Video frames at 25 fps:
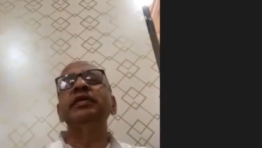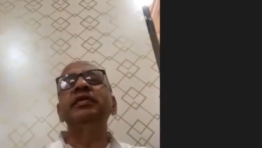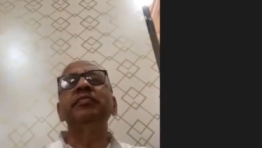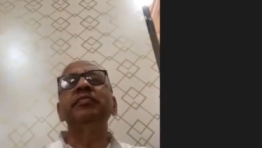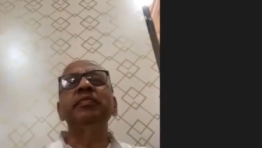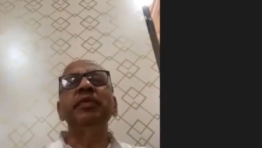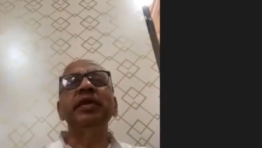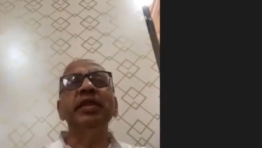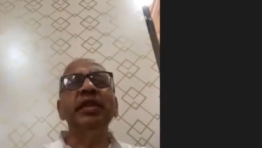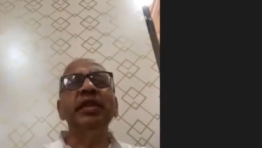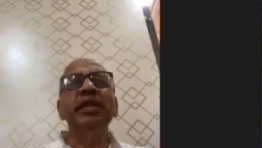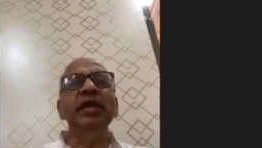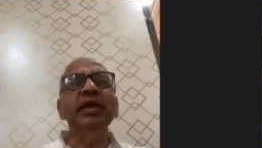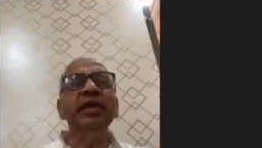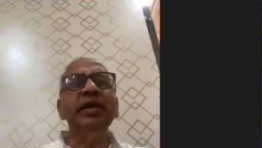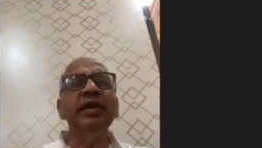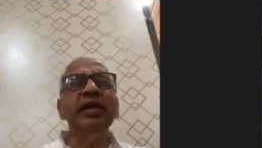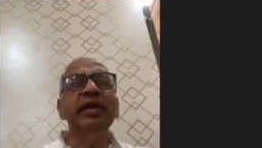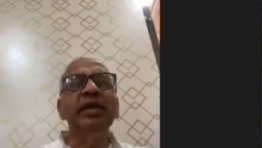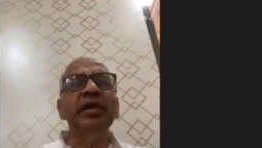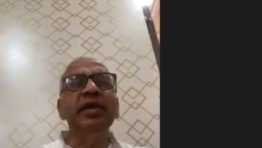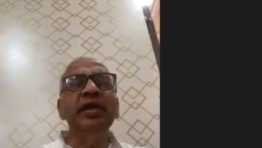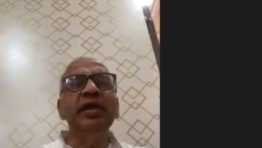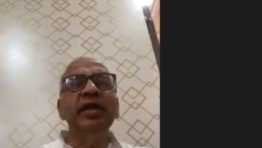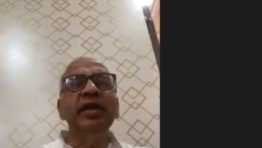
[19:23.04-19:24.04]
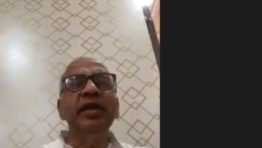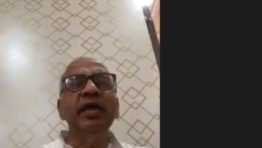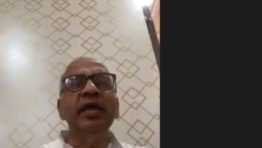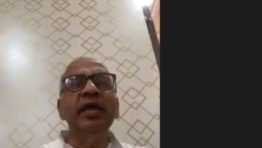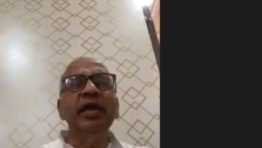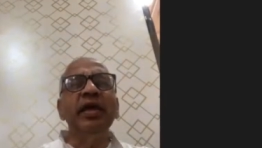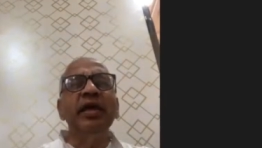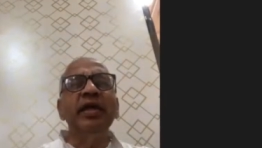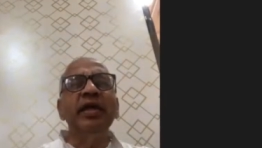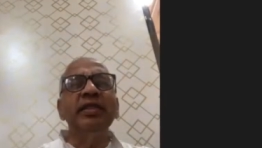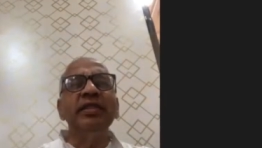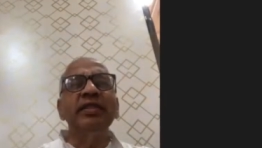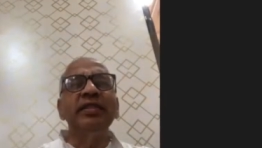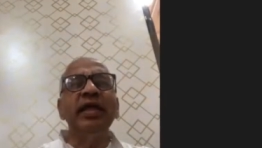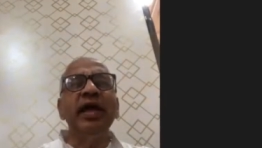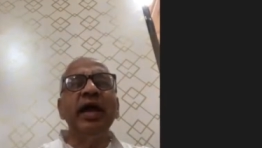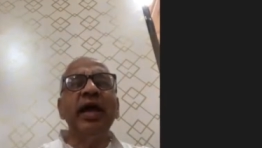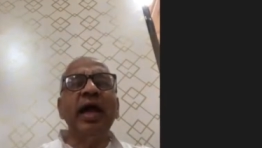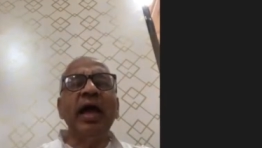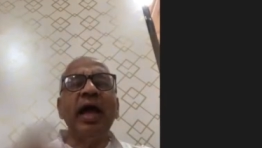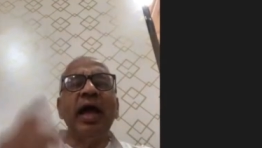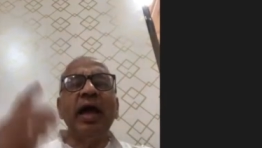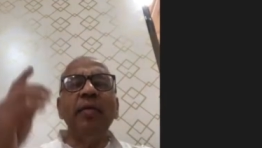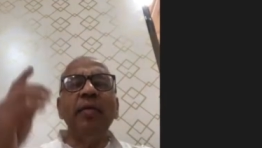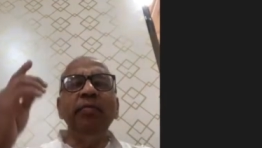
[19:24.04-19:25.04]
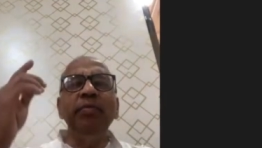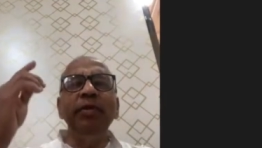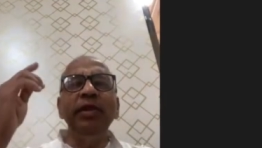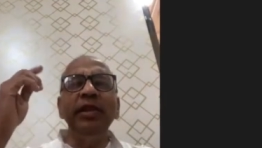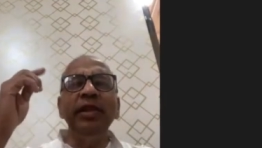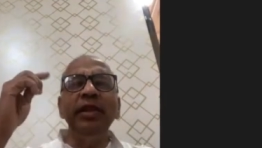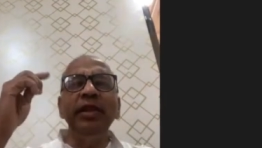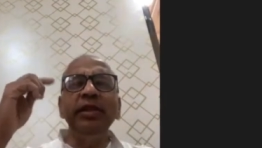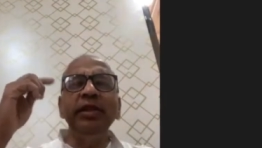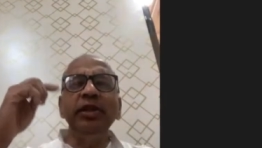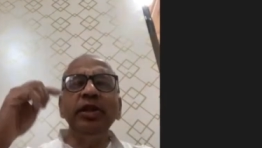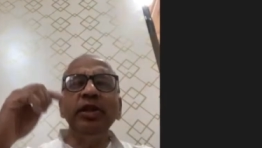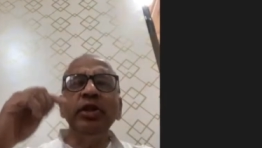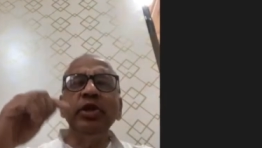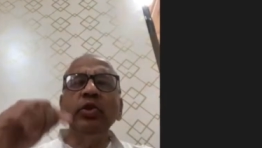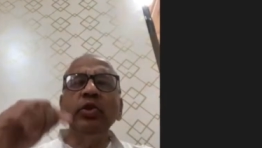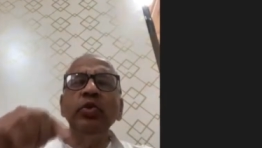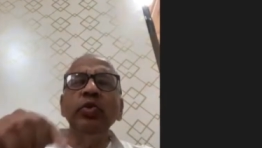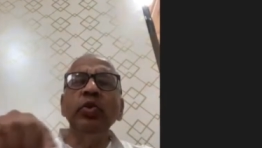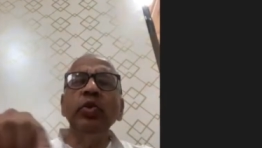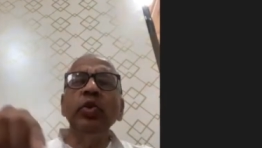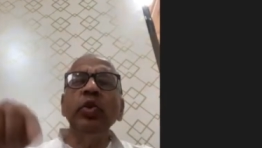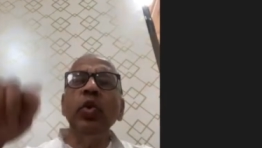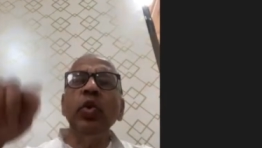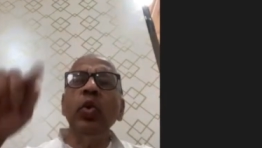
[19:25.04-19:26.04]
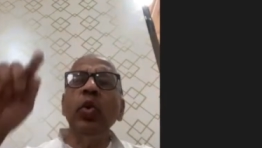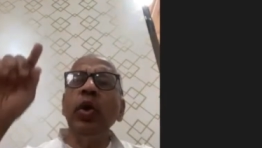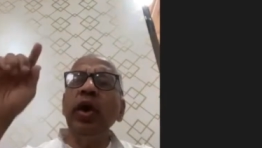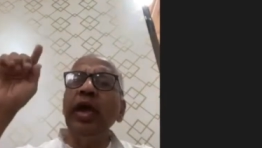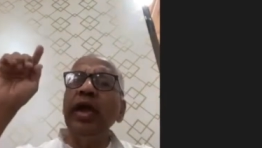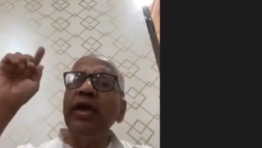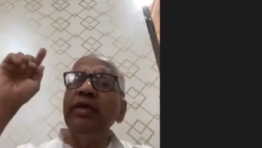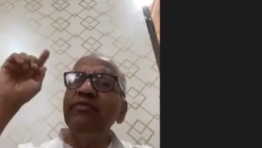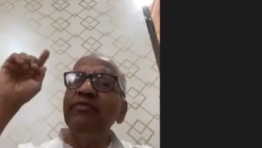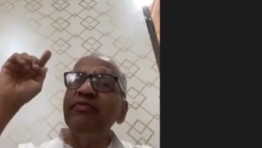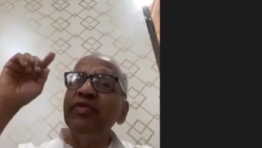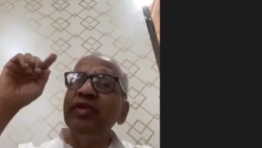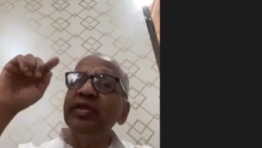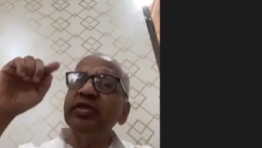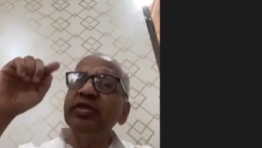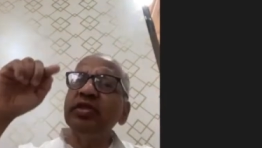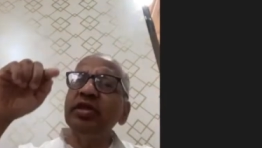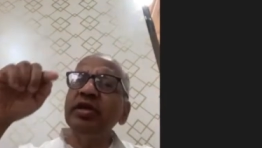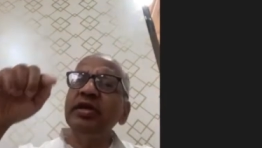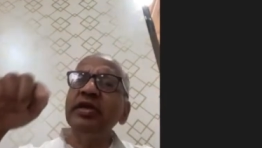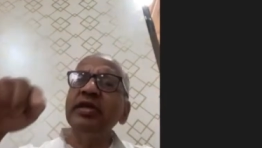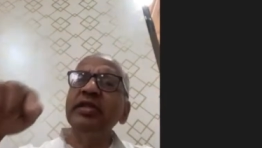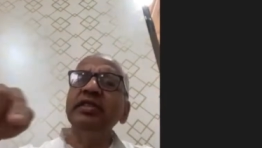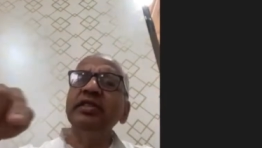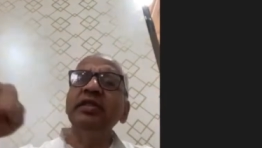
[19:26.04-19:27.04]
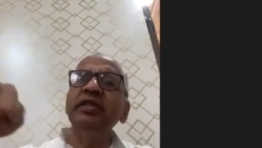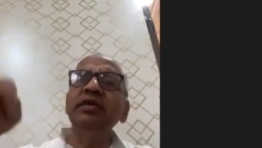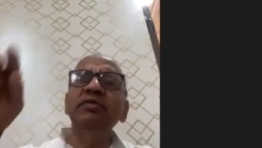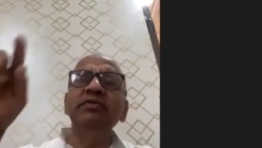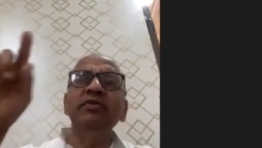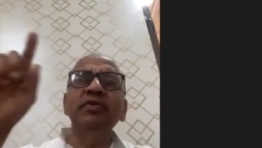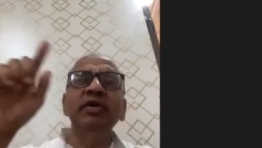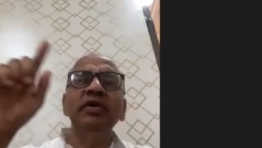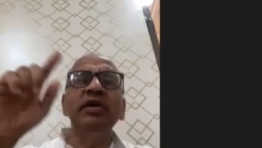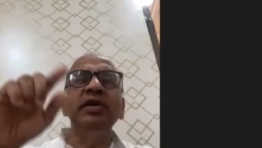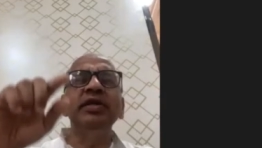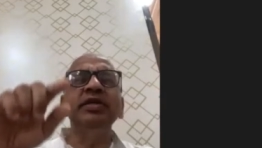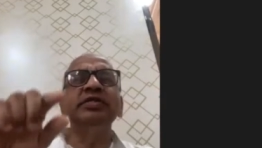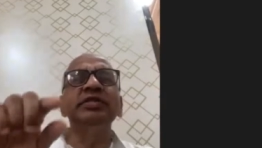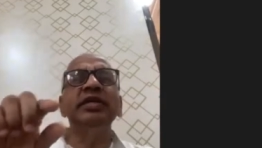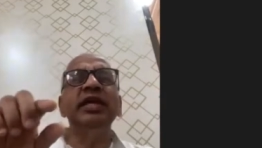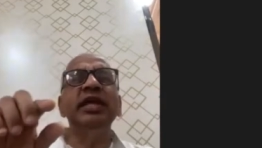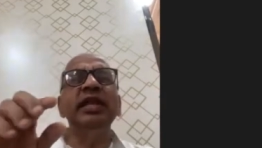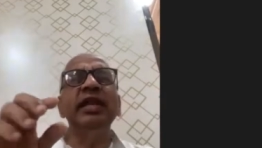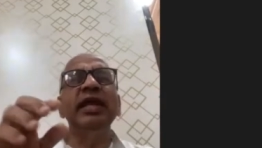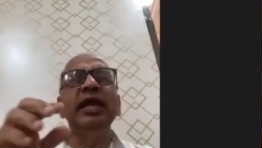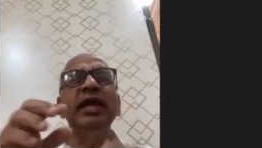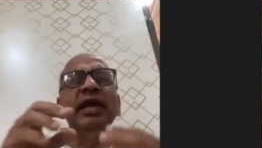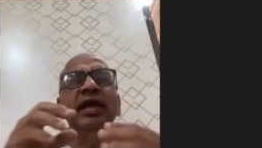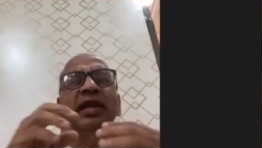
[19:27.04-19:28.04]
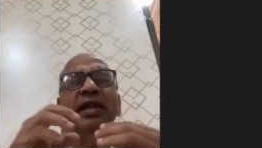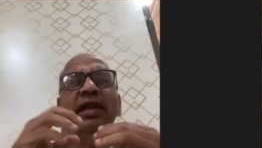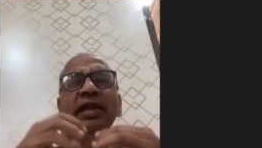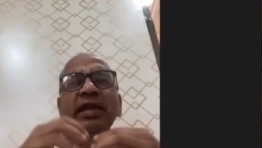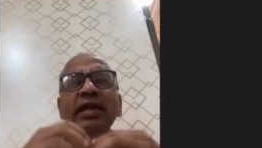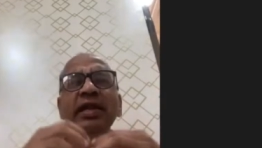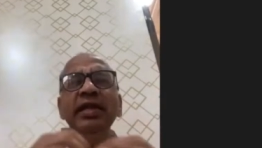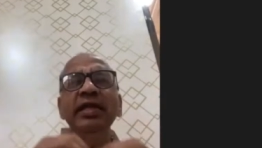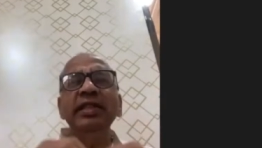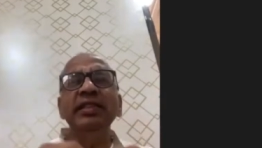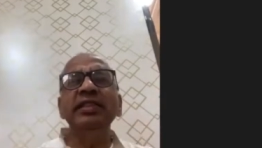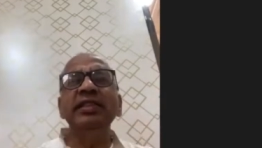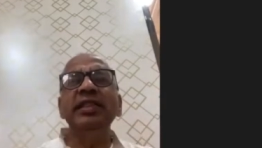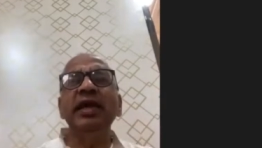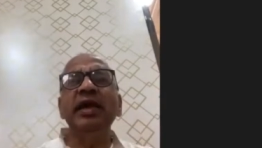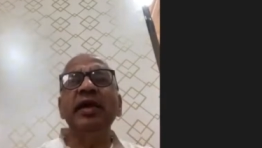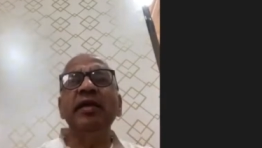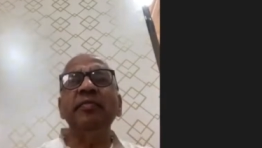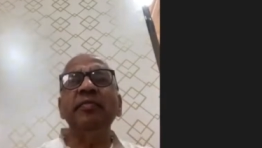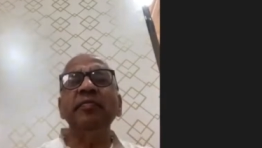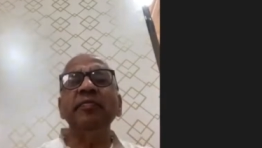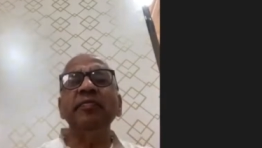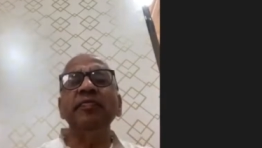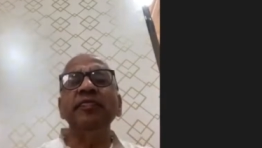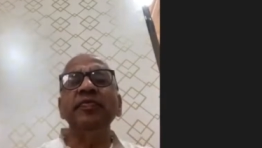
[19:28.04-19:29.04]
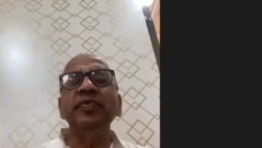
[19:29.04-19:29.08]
Meaning, the ability to know everything in the world is inherent in them.